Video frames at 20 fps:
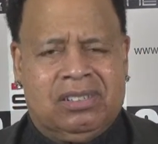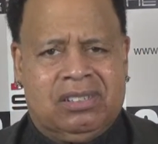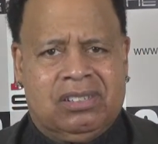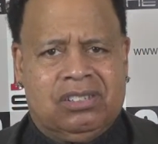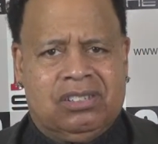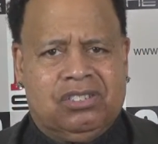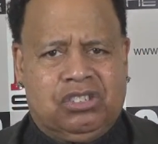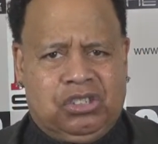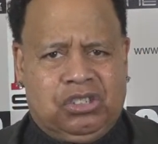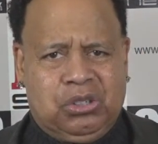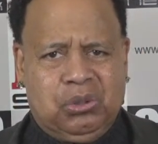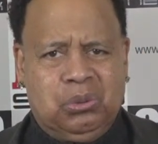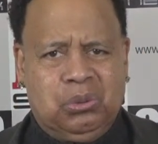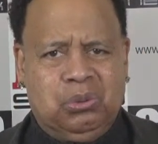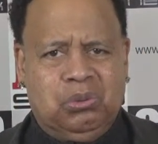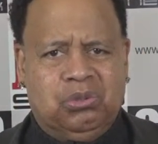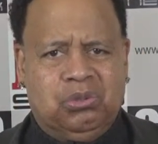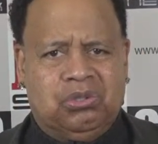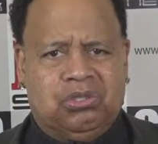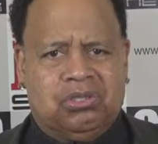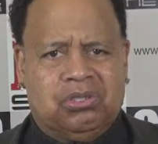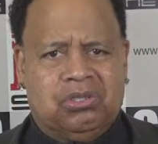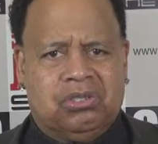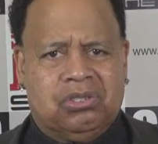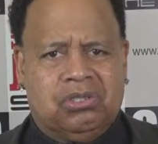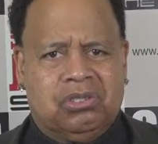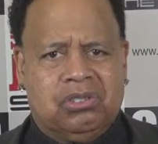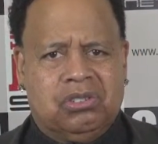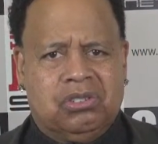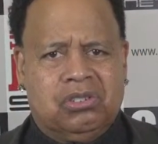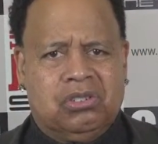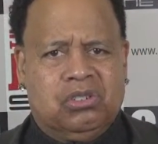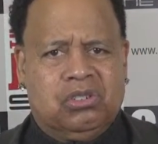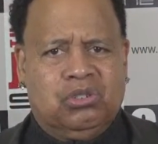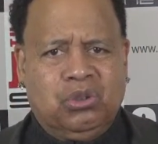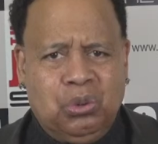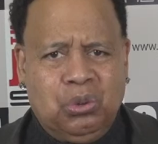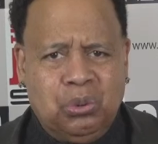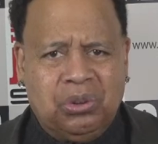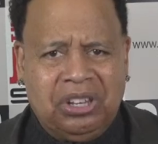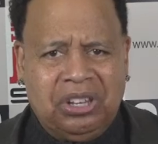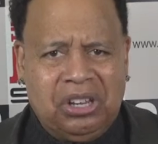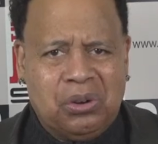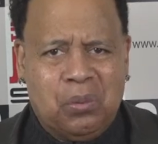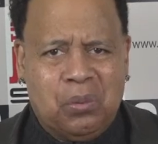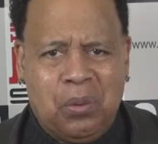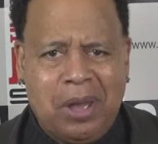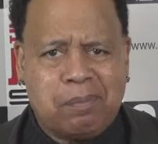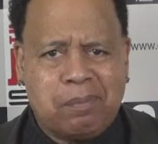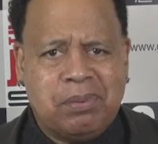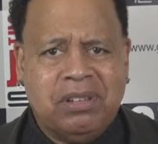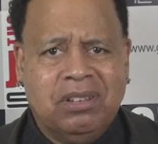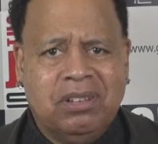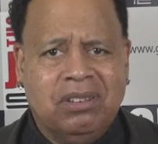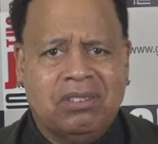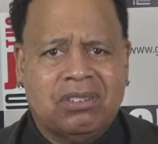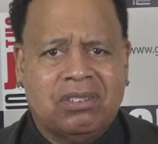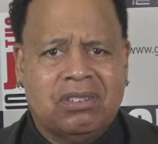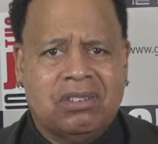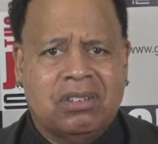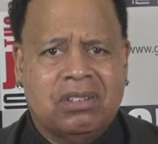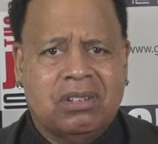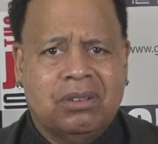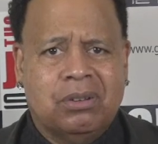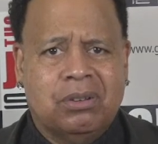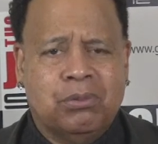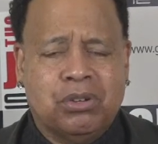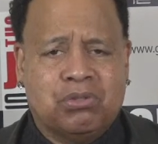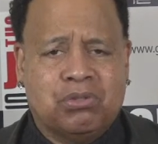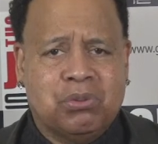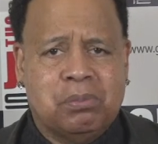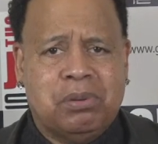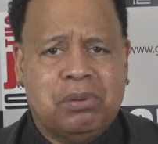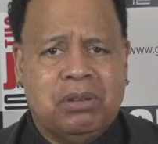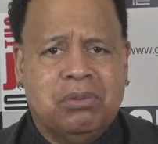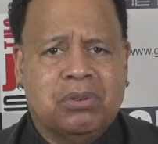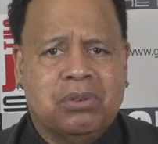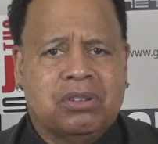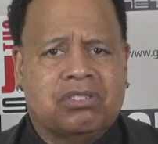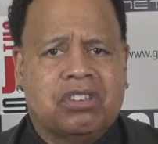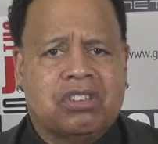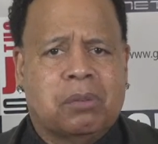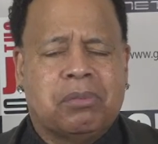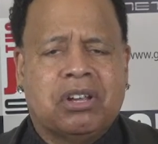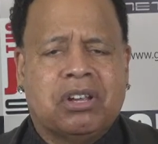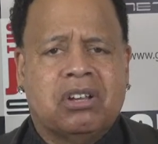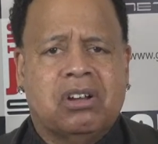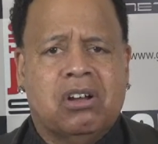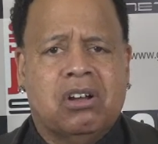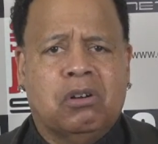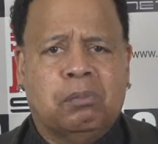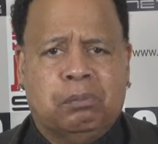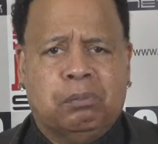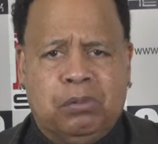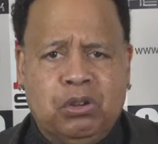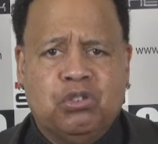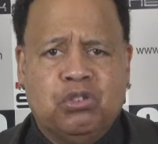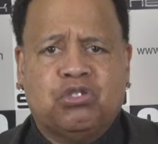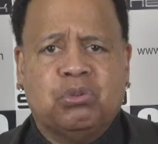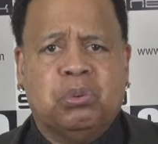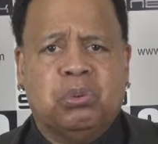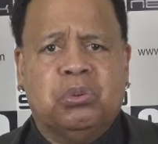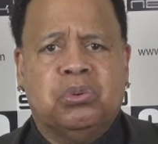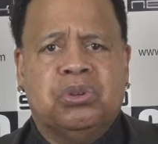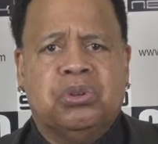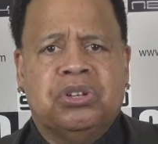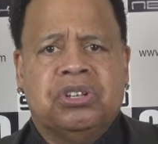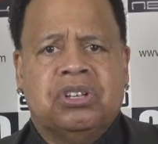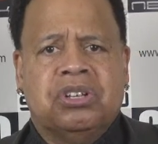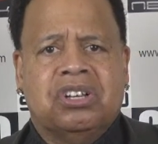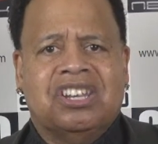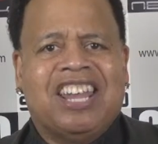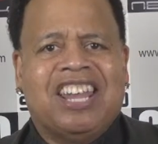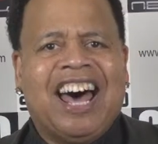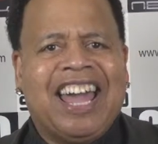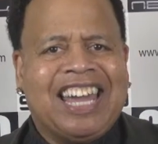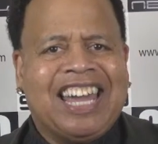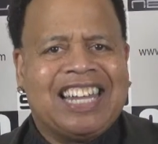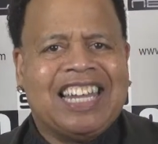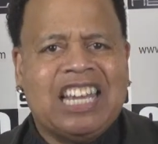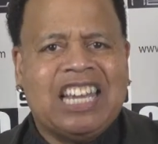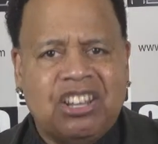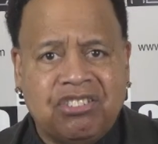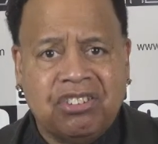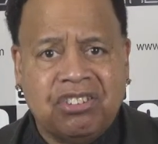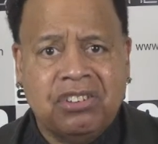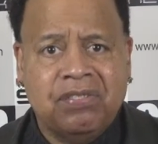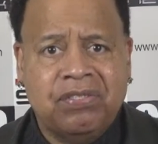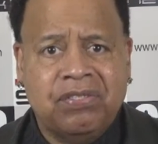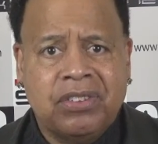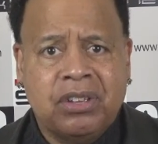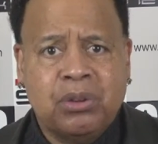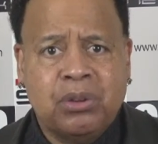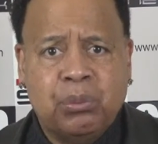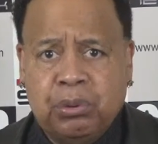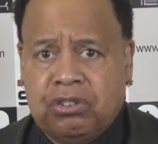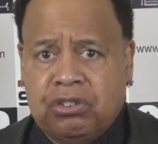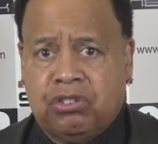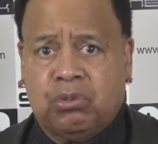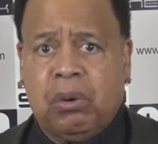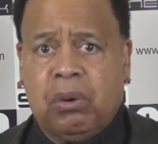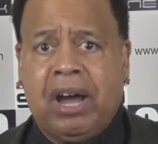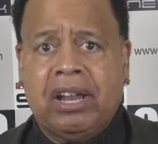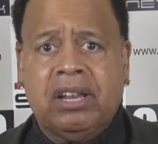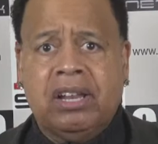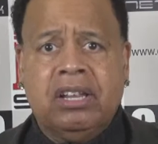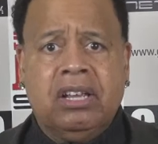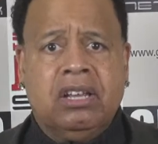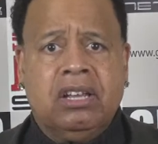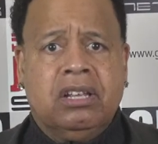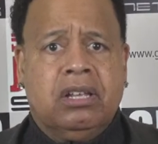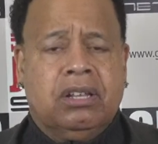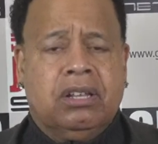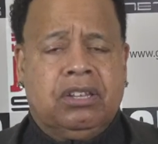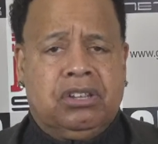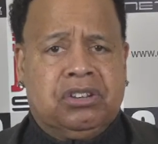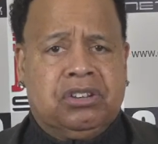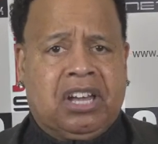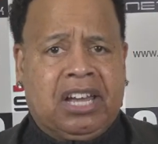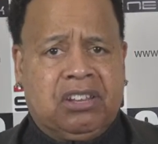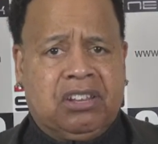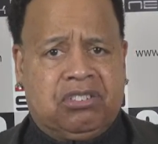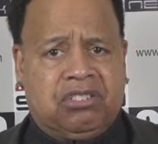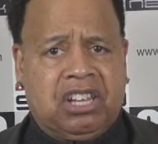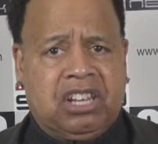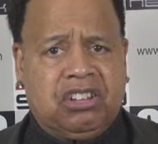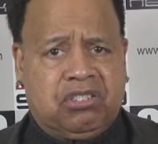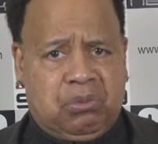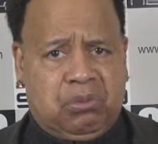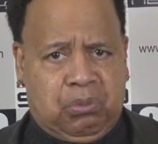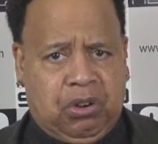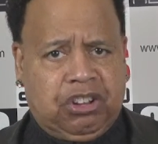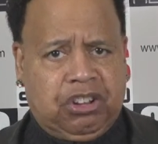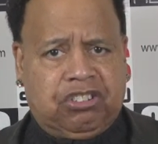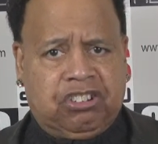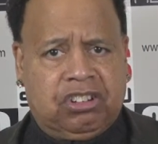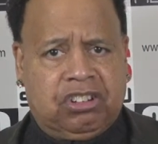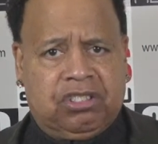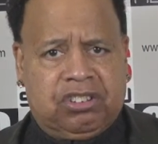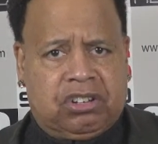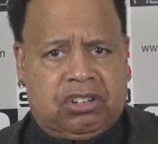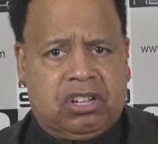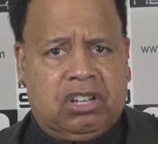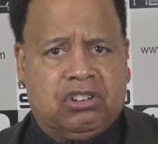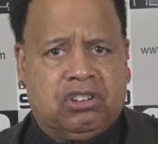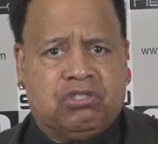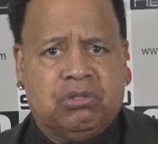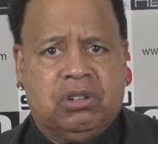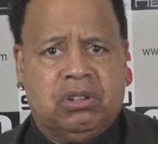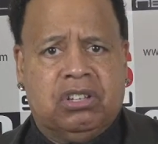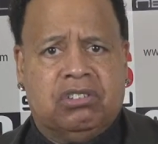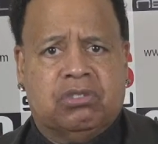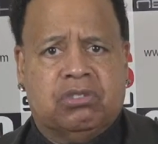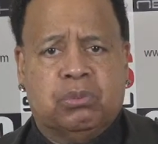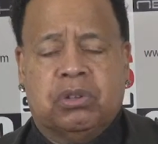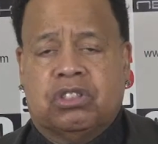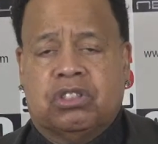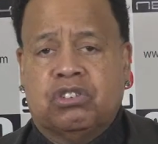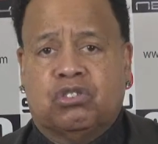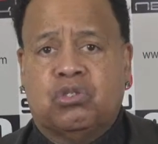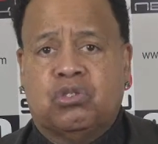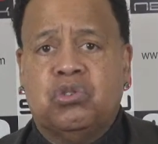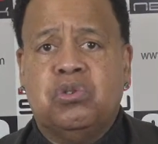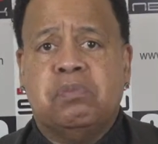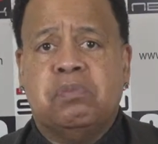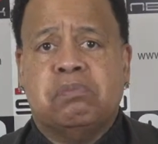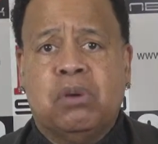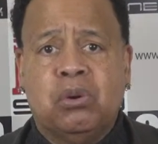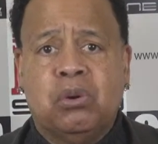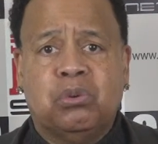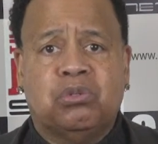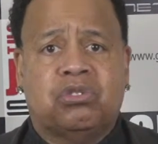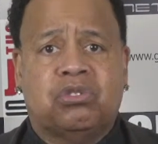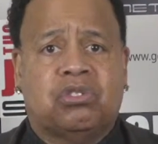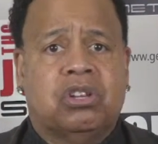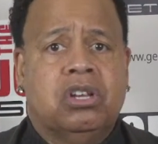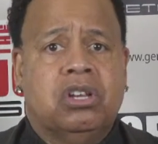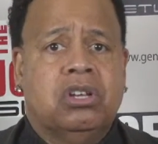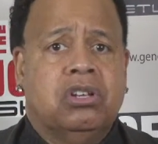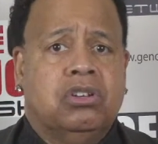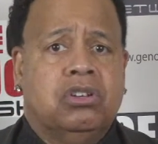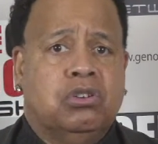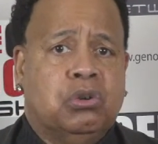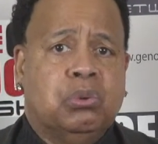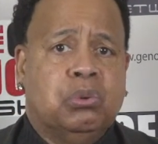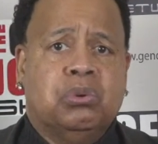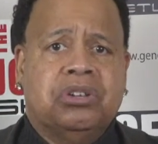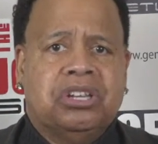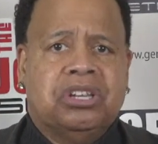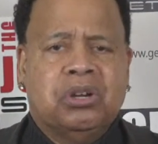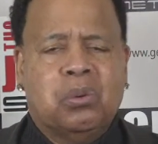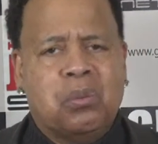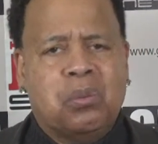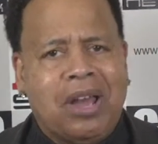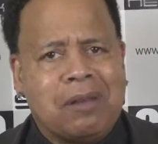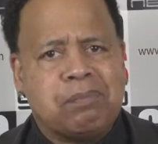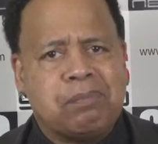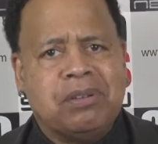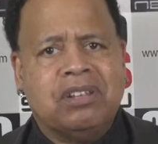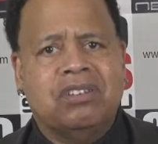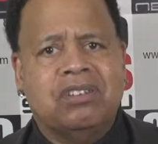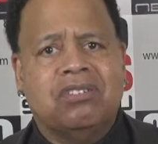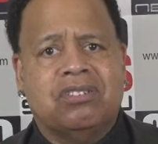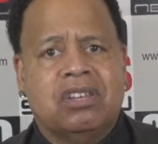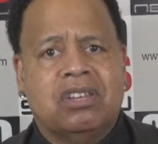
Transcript: to use nuclear weapons, which would be something called mutual annihilation, which is why the United States and Russia, the countries with the two most nuclear weapons,